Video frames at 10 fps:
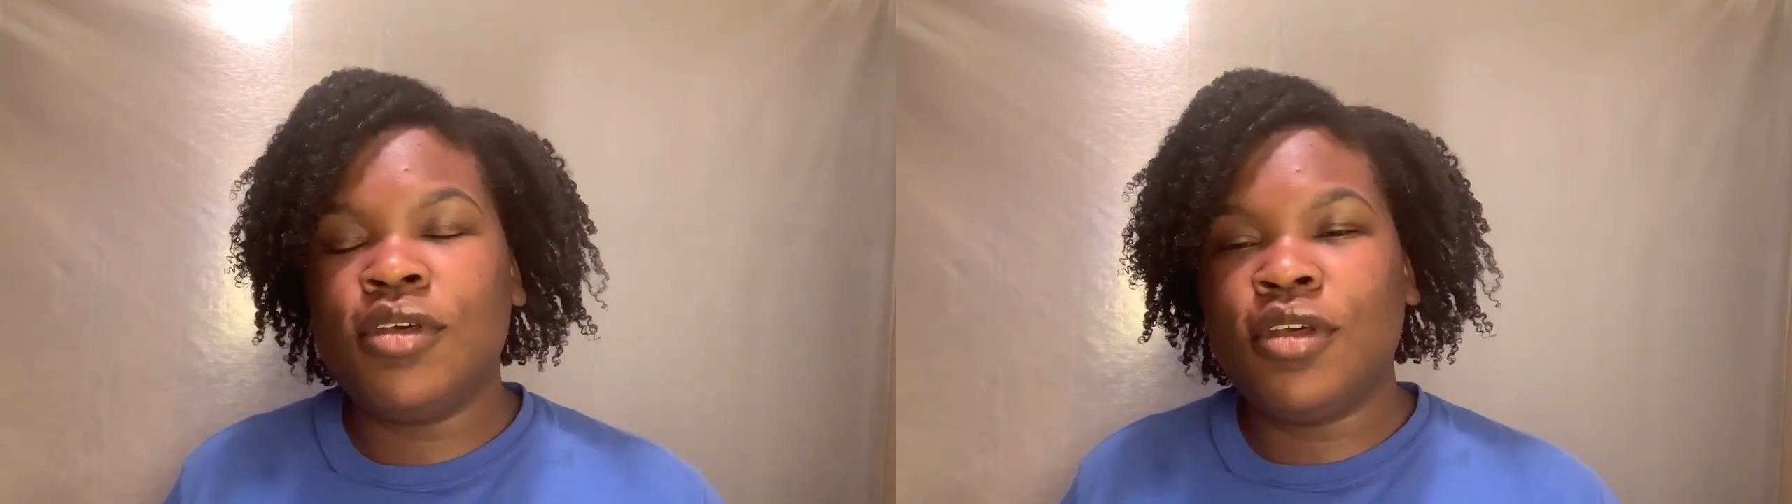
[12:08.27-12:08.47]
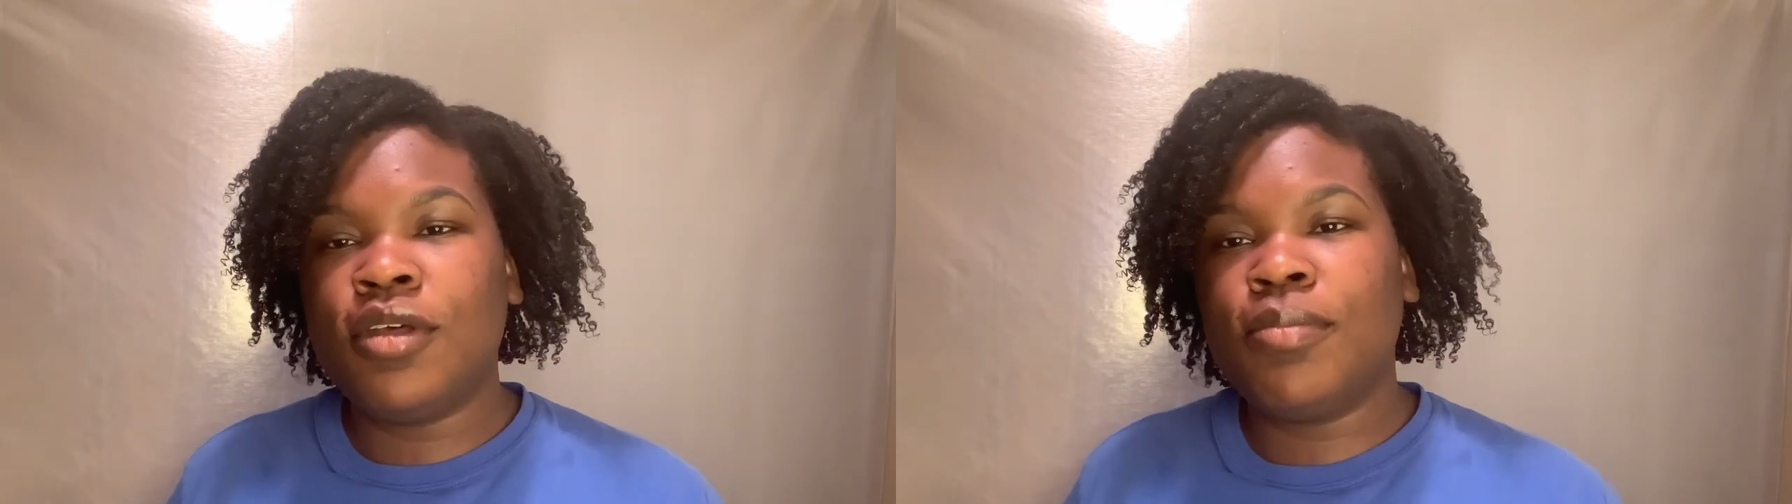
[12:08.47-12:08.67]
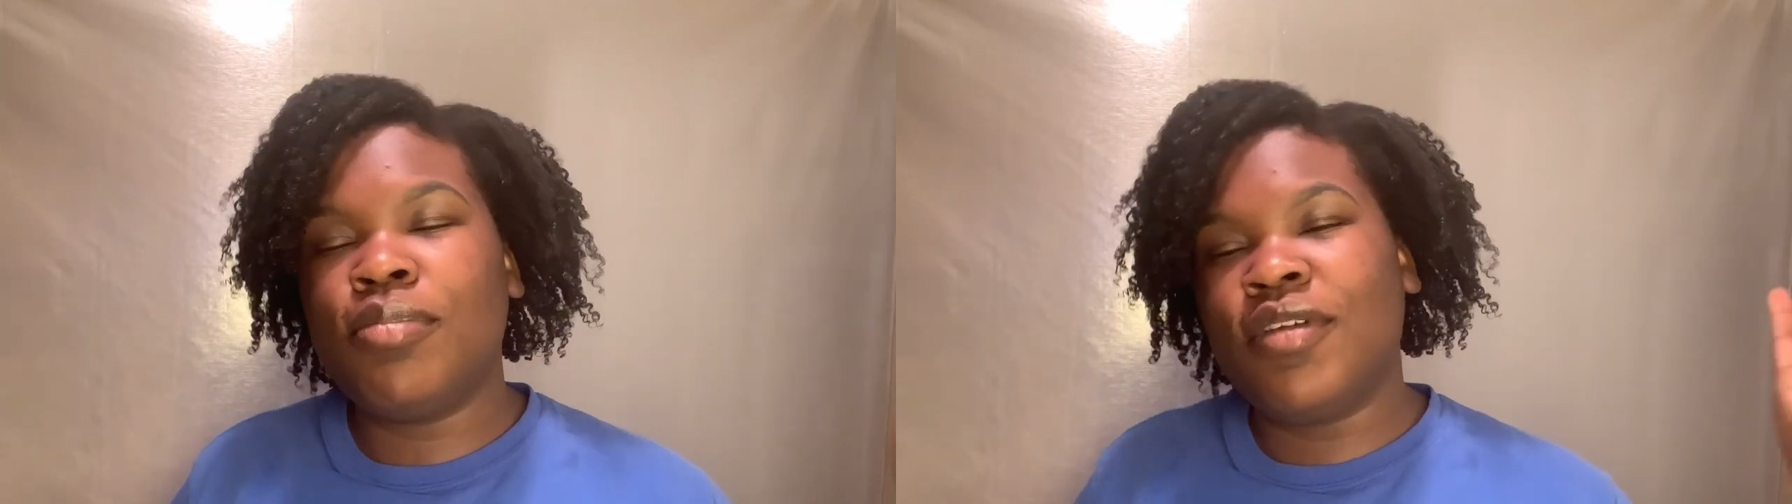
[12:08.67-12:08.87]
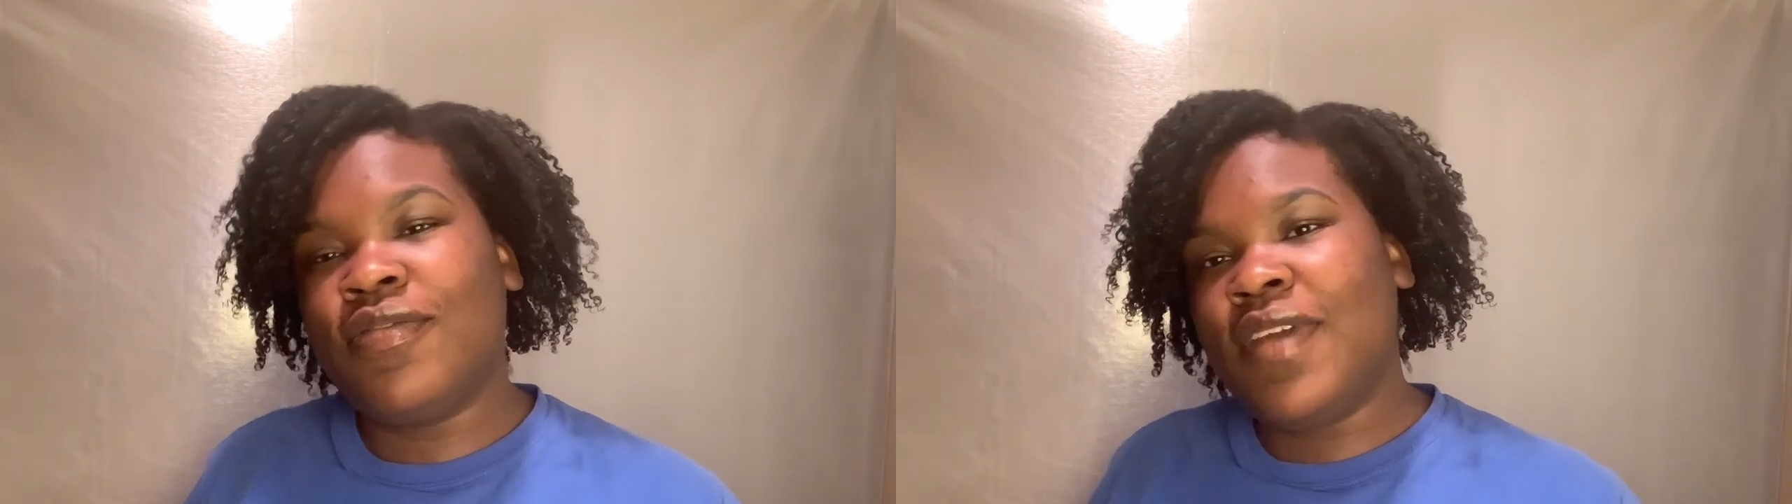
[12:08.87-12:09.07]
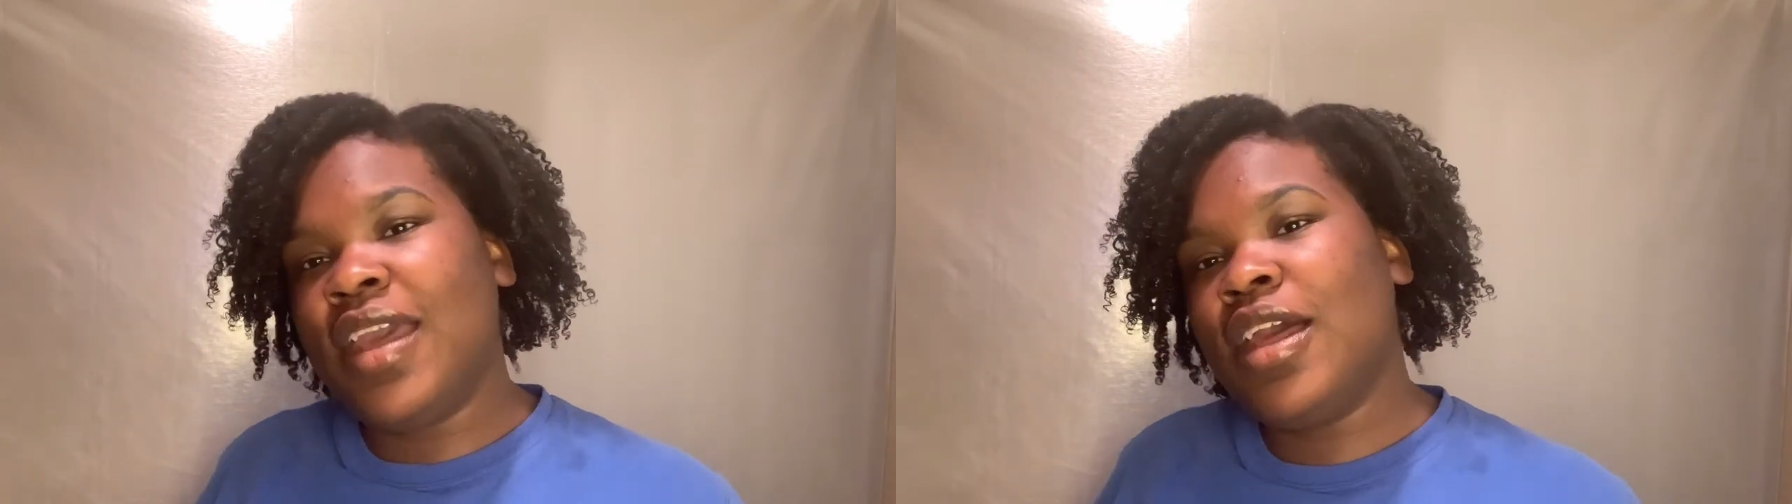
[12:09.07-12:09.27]
to
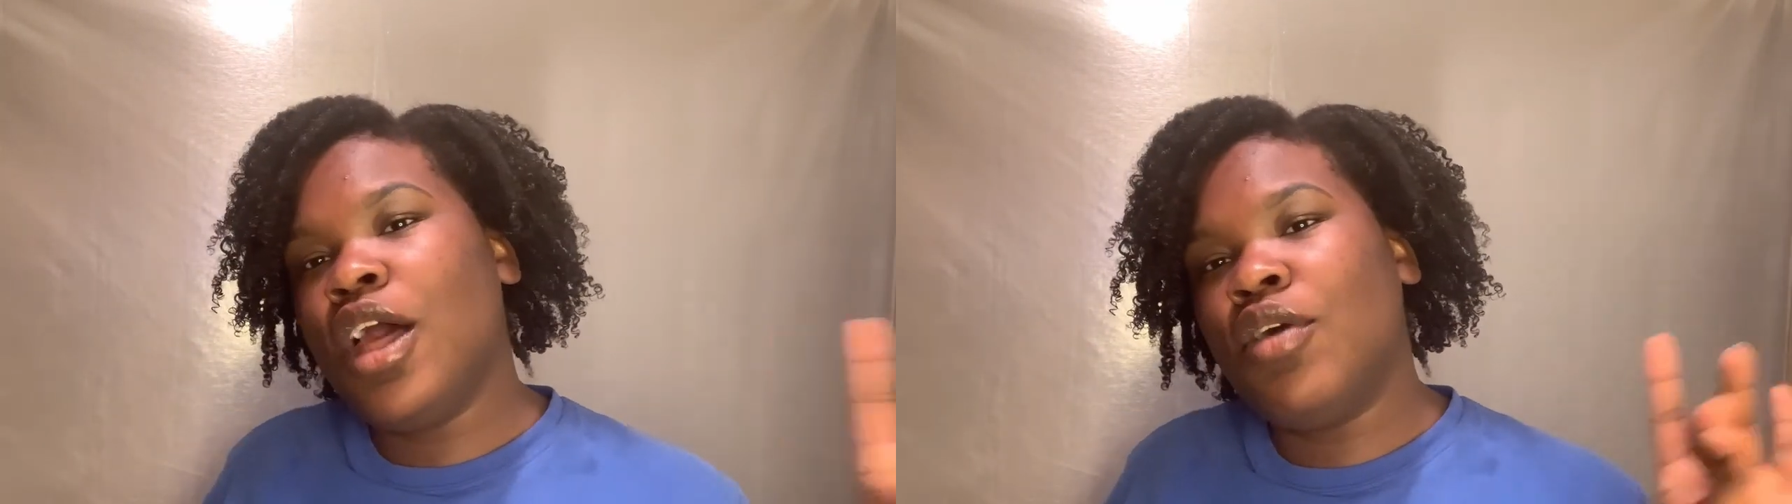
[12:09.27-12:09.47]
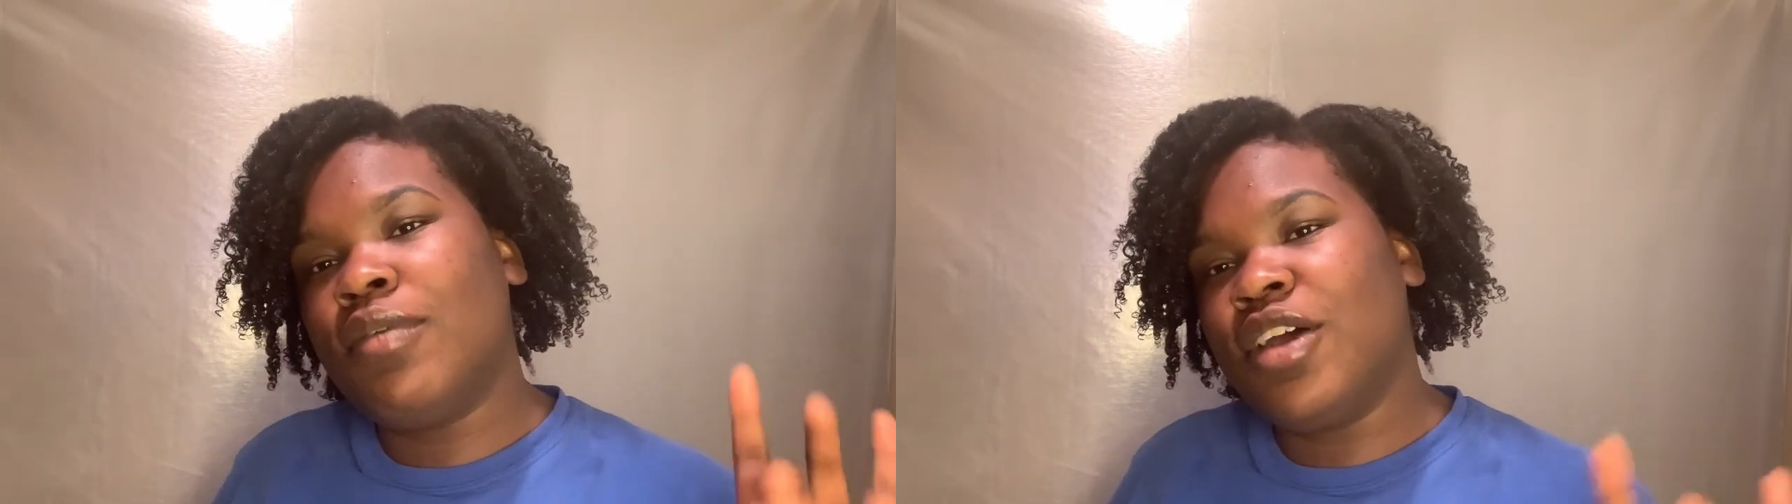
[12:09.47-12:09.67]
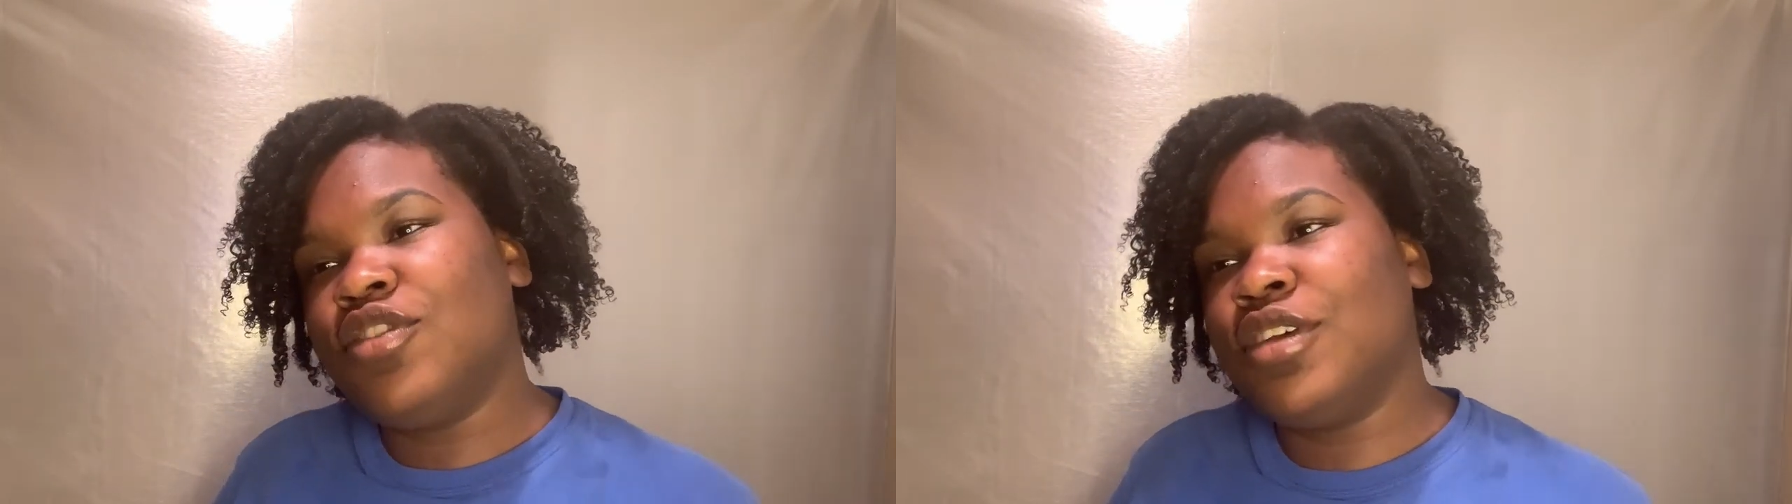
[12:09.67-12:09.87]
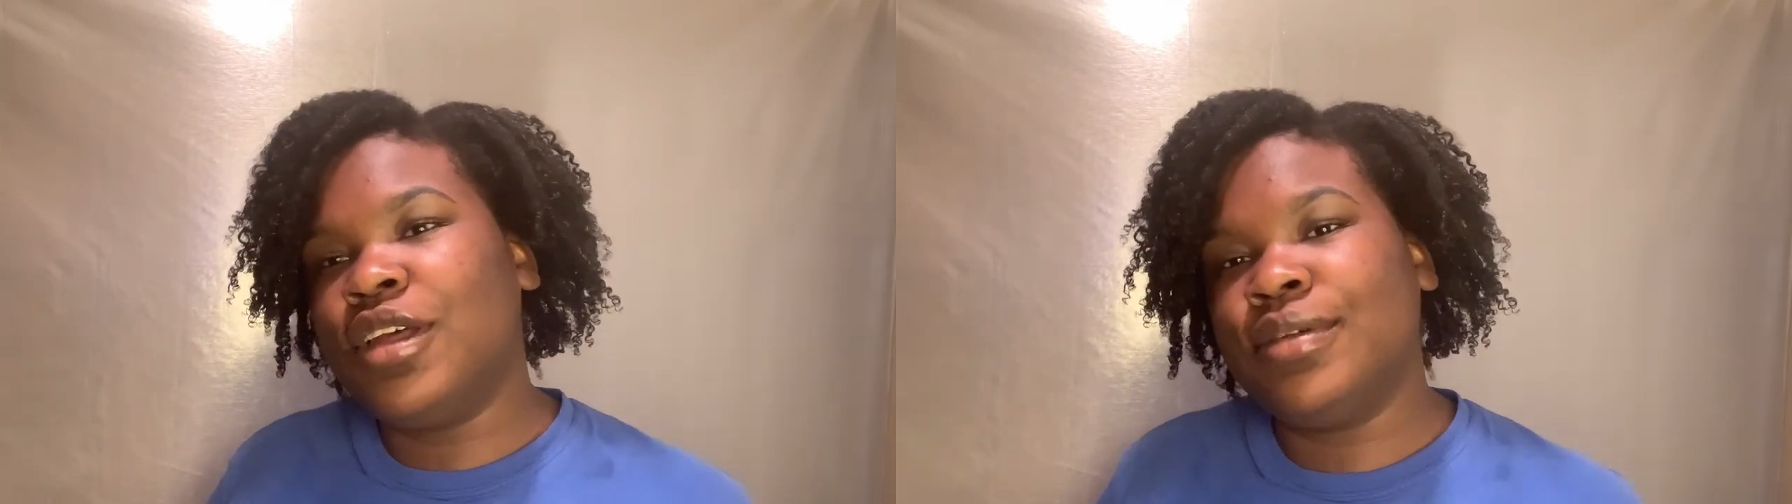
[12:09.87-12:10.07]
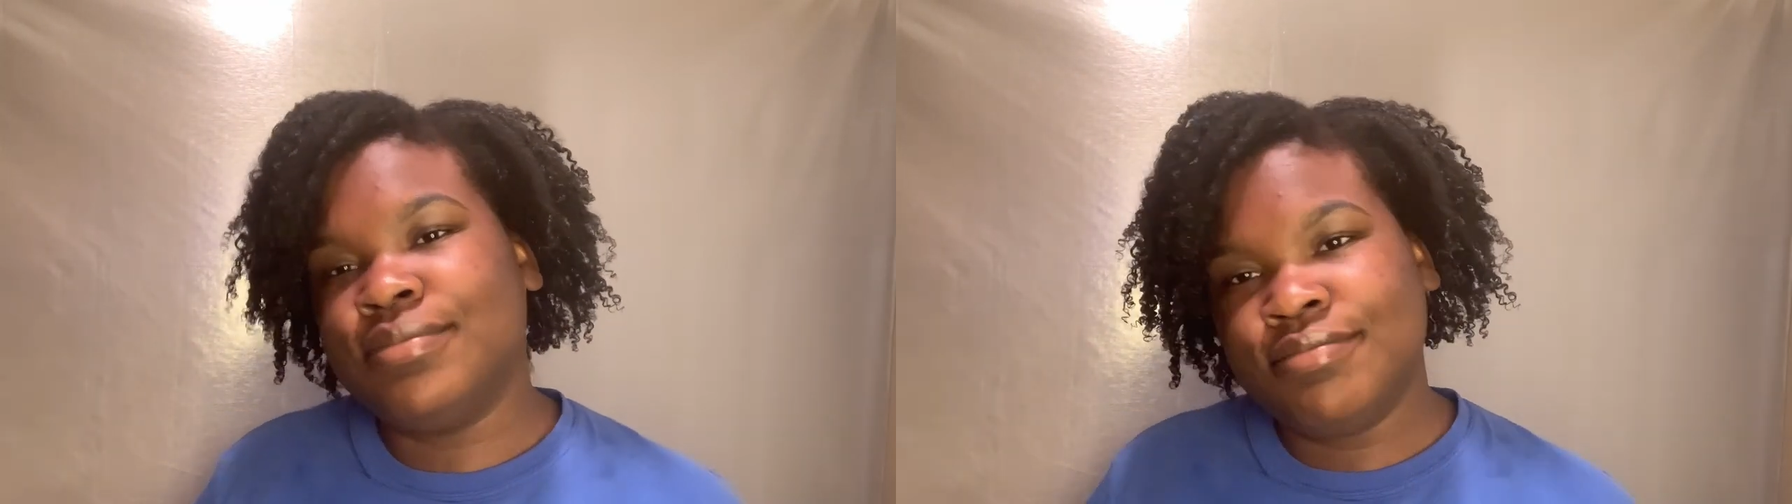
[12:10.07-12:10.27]
perfect a wash and
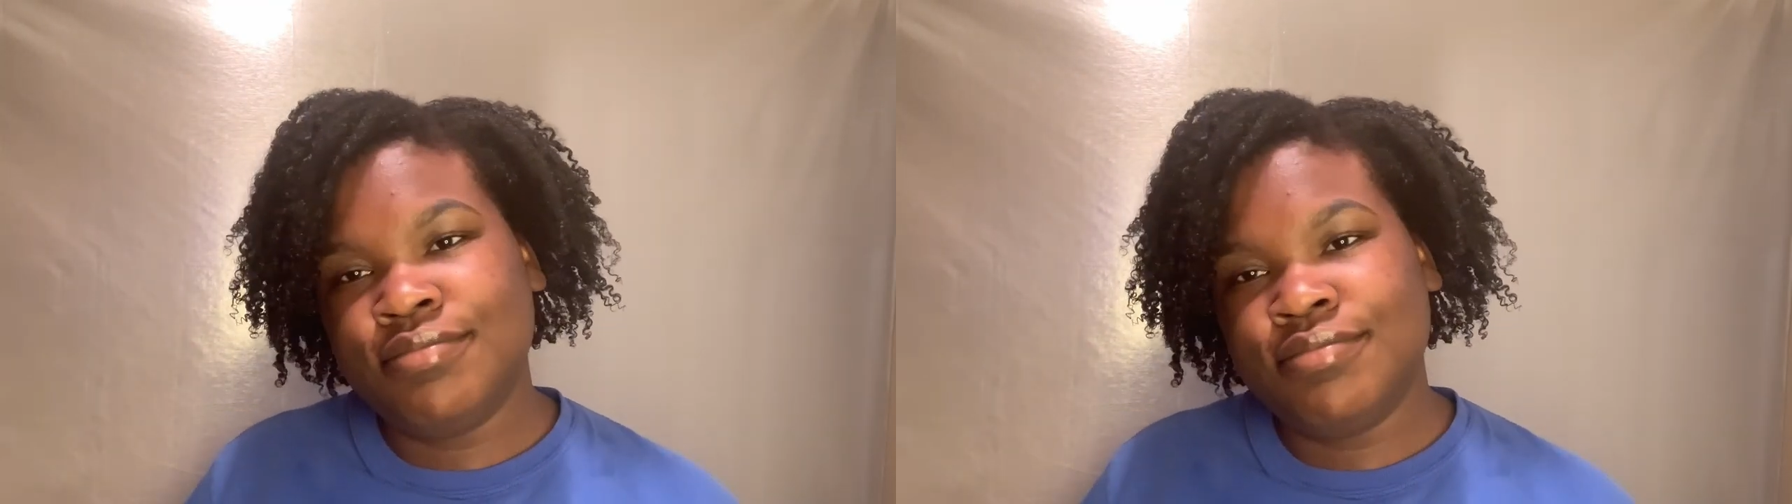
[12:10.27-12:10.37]
go.